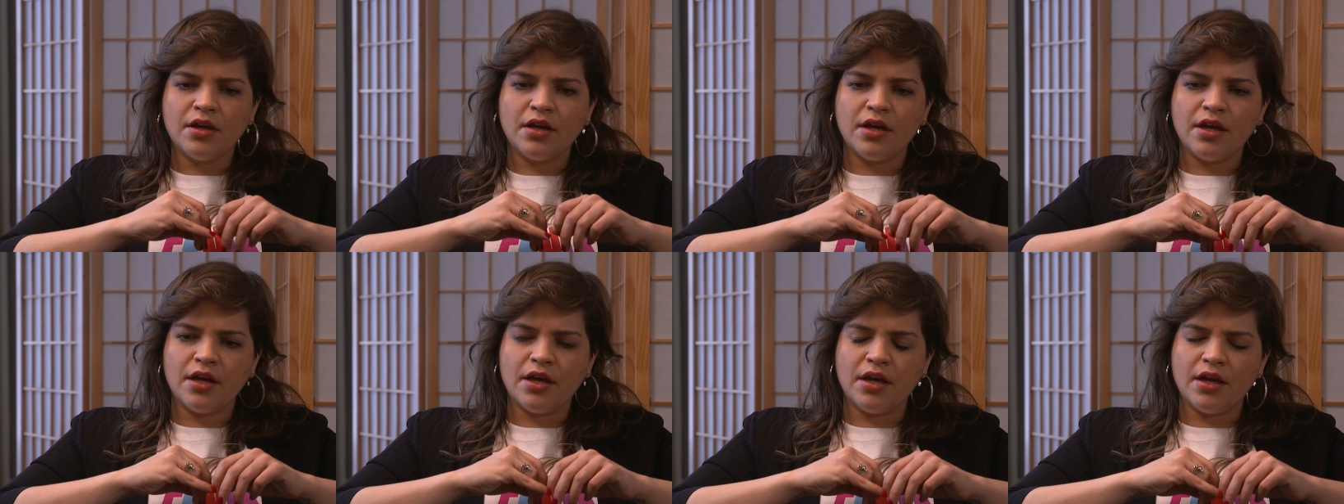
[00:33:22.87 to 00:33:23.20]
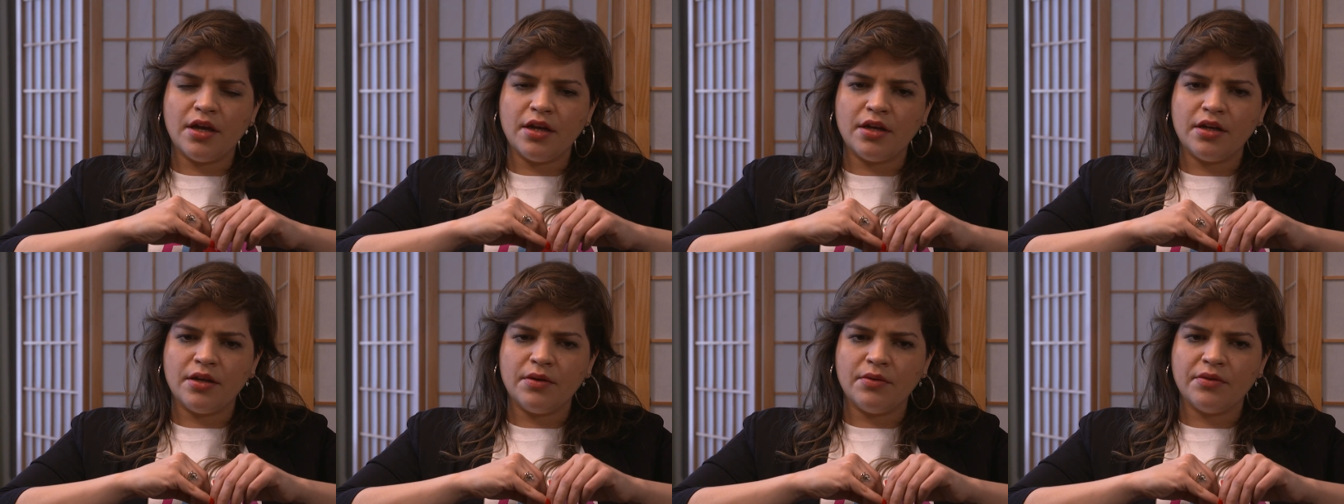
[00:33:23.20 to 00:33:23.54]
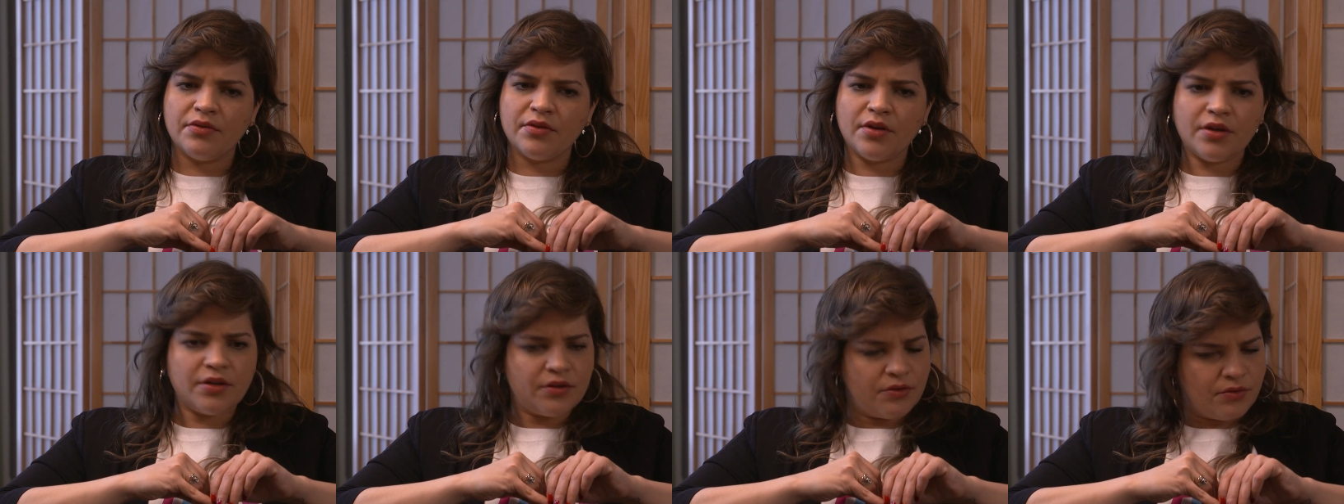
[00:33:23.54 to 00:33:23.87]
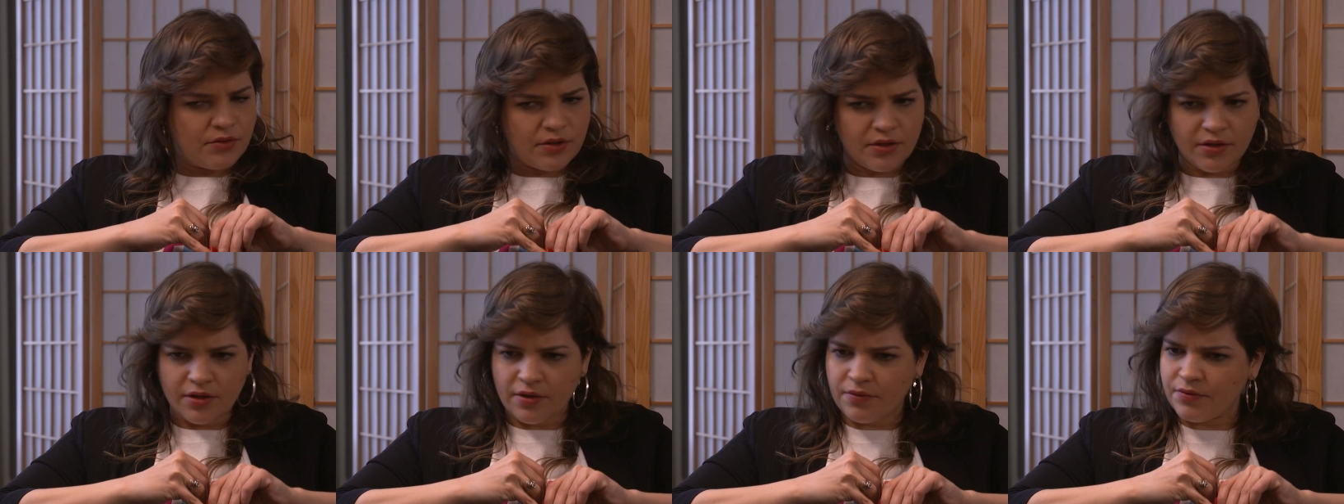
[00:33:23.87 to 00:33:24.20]
And he was like, you
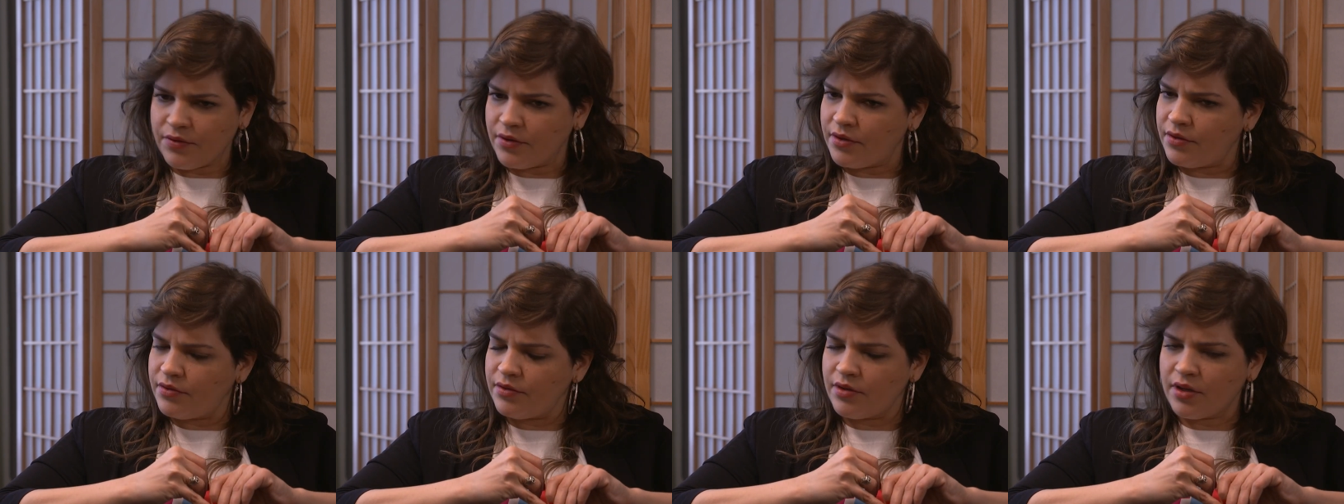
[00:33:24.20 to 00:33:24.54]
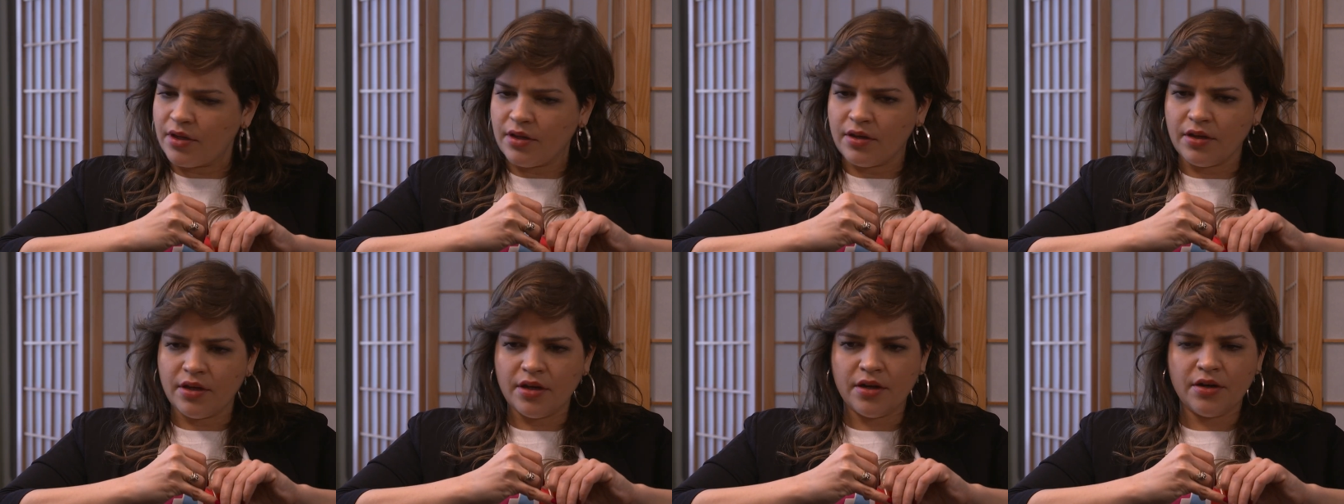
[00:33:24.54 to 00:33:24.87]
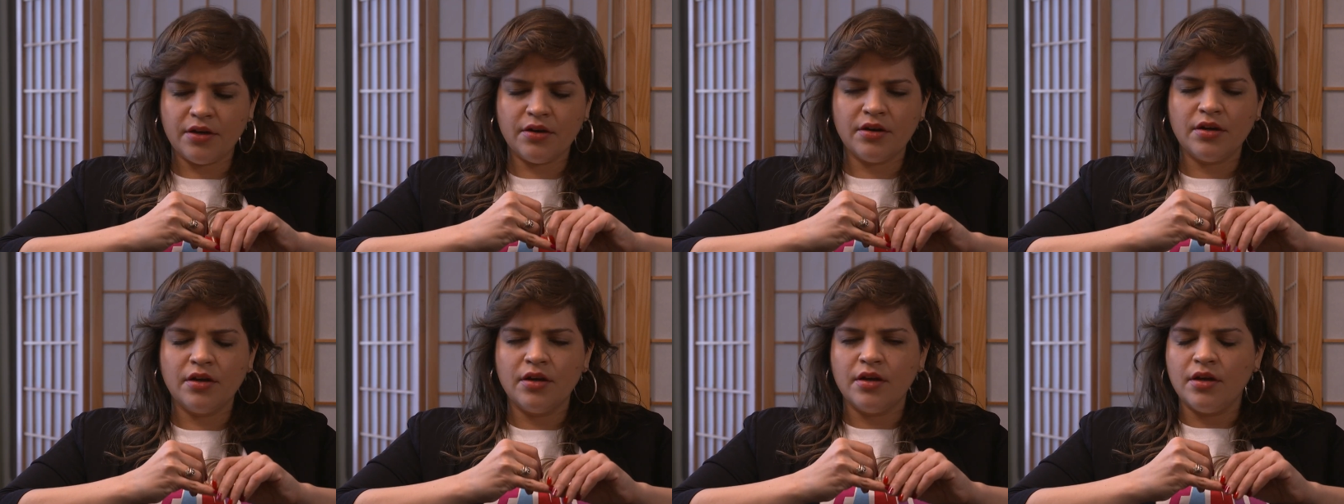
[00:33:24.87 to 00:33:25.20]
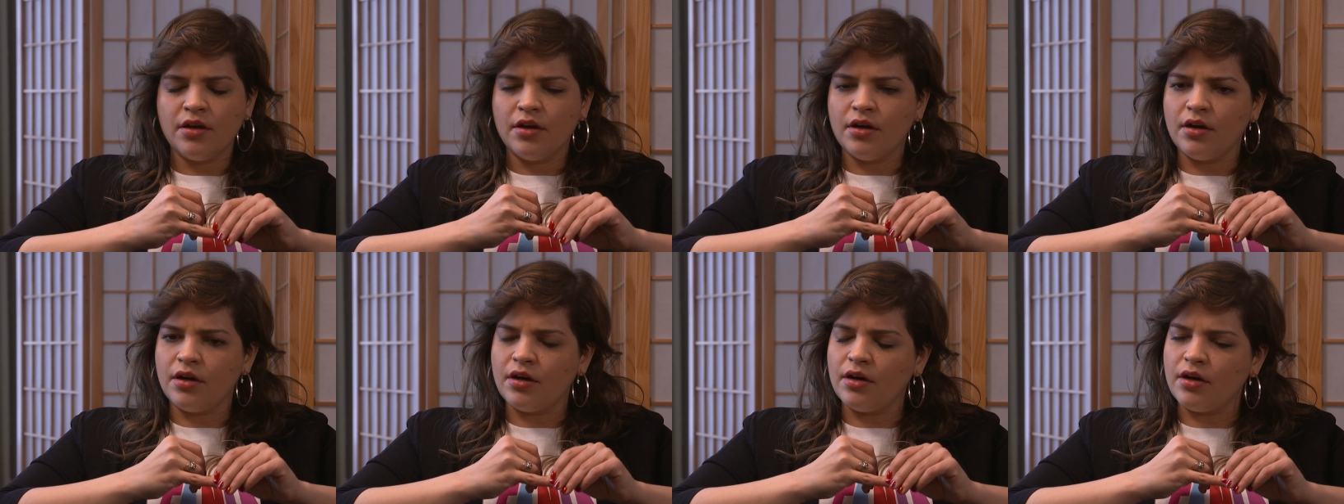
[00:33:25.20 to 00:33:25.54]
can definitely stay there.
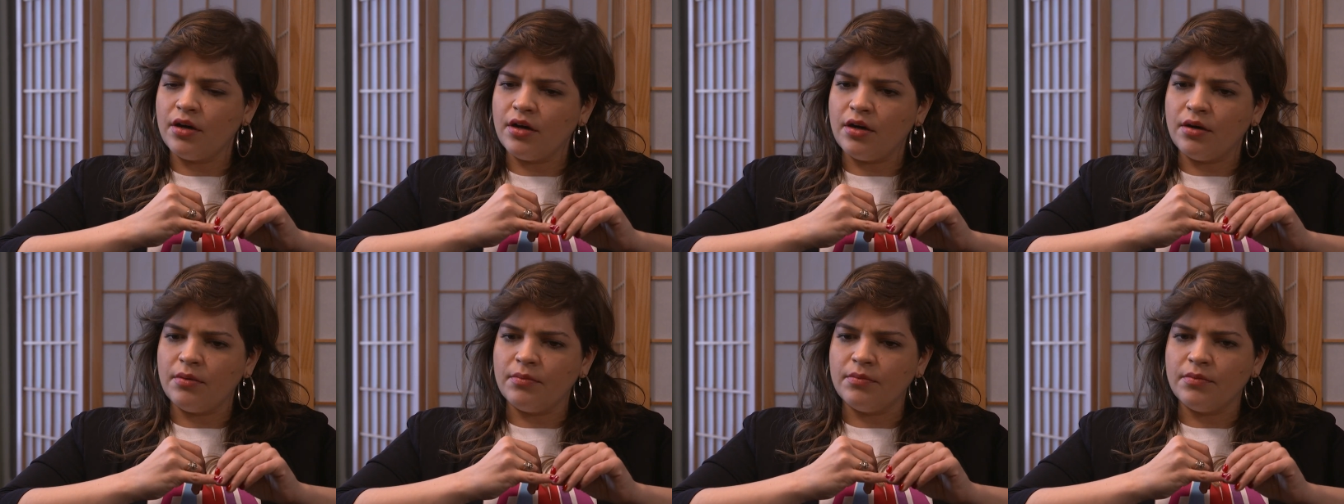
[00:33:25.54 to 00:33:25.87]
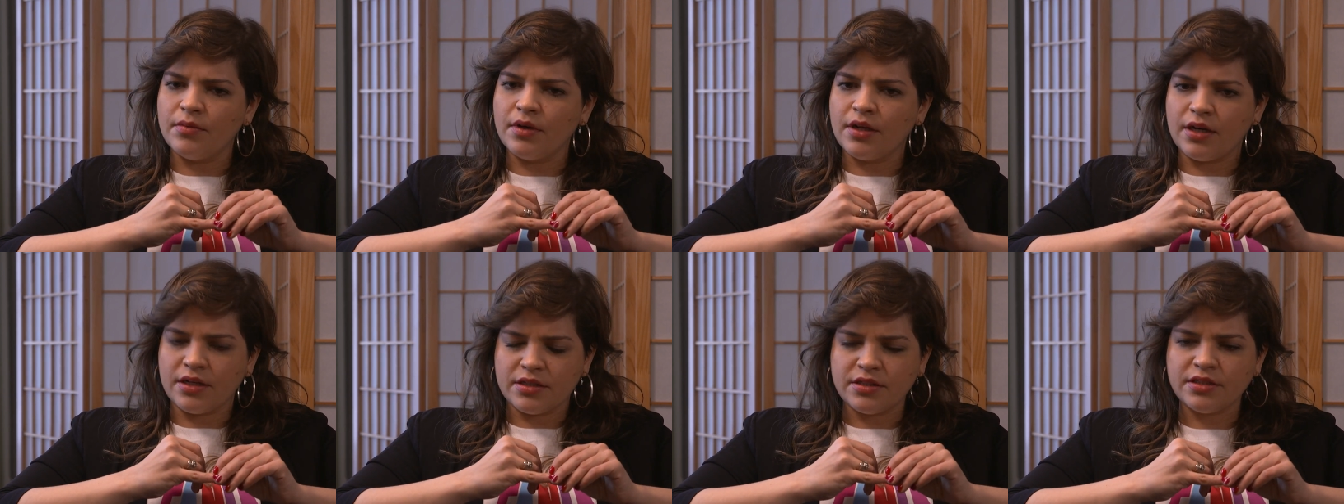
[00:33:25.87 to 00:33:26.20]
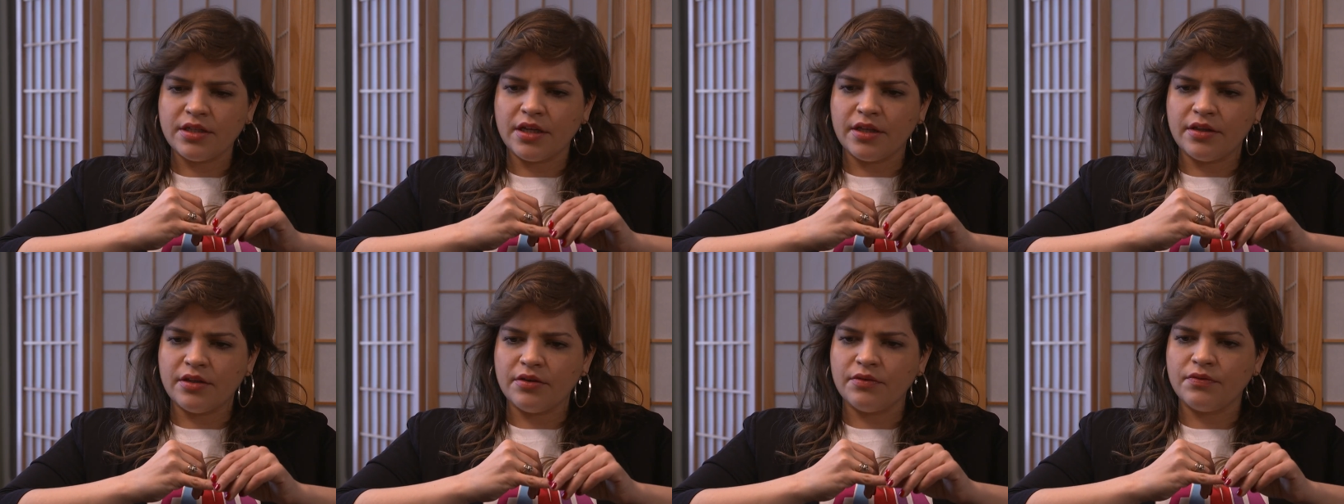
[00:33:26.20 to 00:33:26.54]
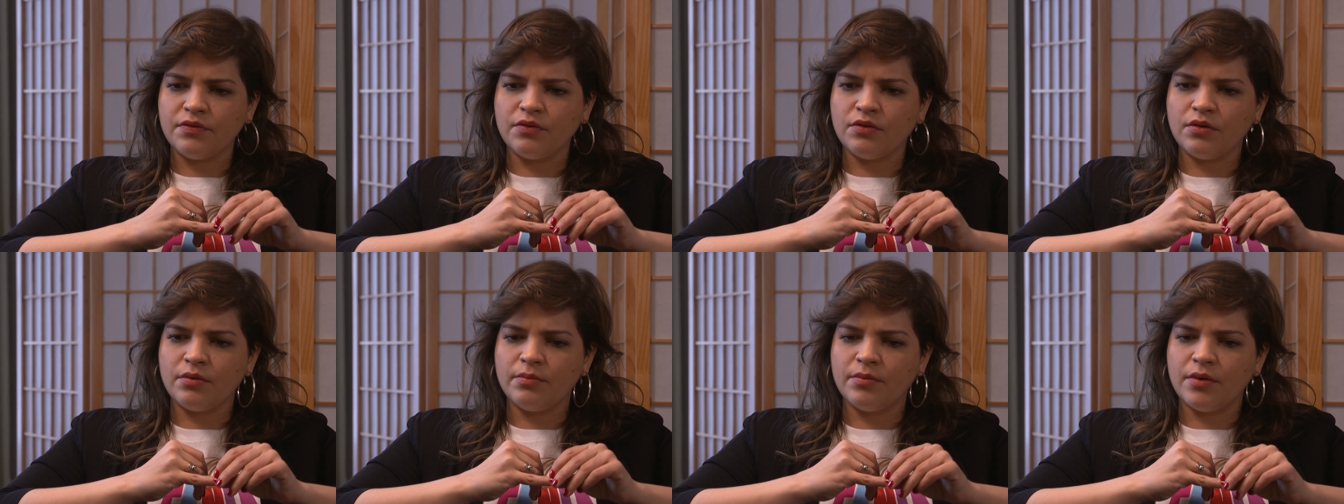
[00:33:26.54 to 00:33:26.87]
And I stayed there
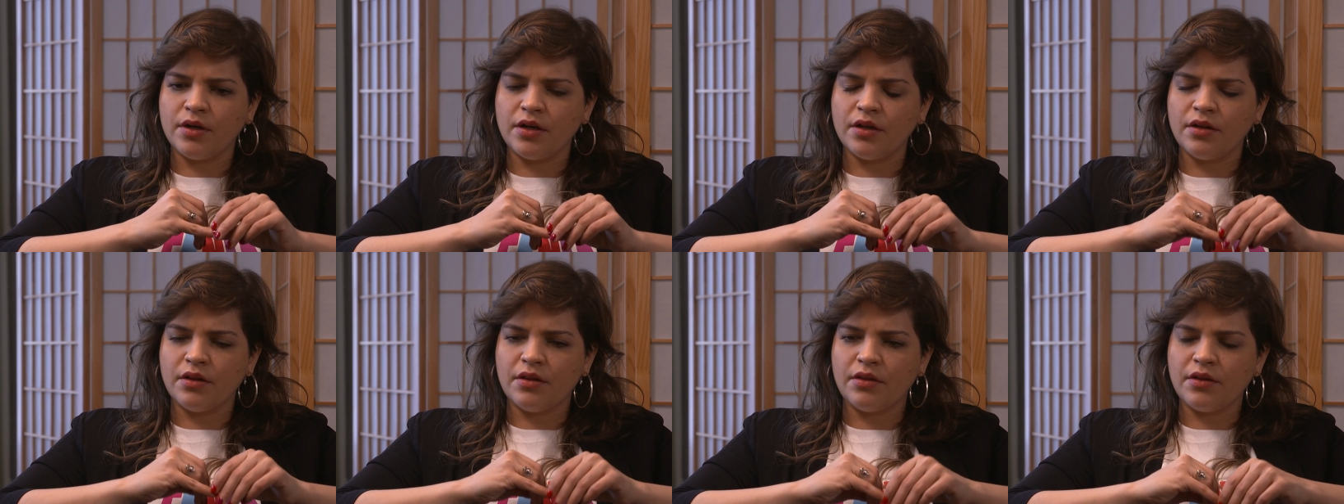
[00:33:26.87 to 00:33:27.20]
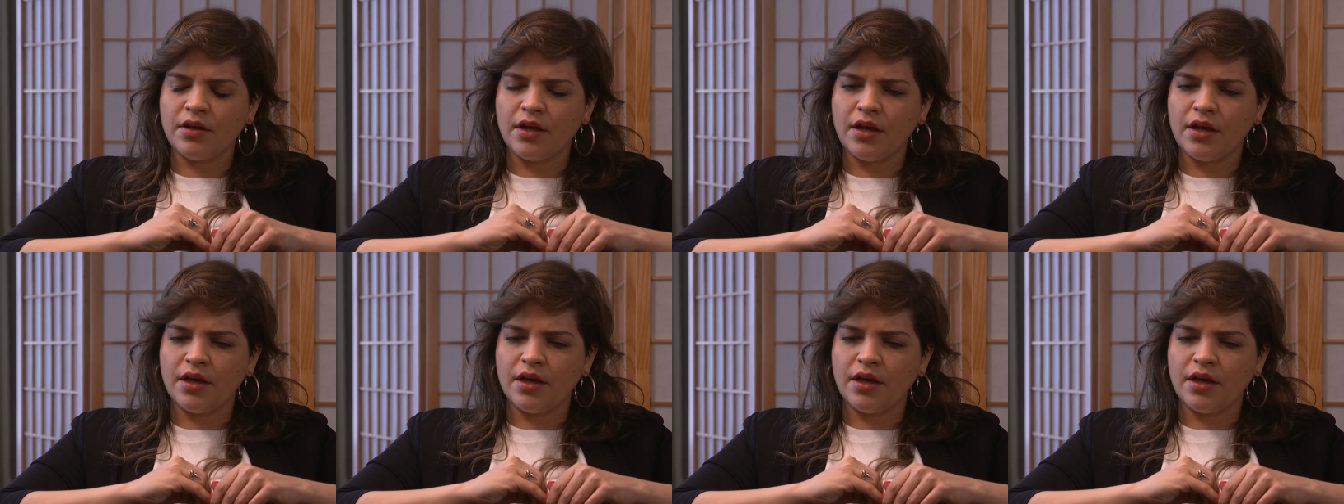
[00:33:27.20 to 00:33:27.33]
for a month.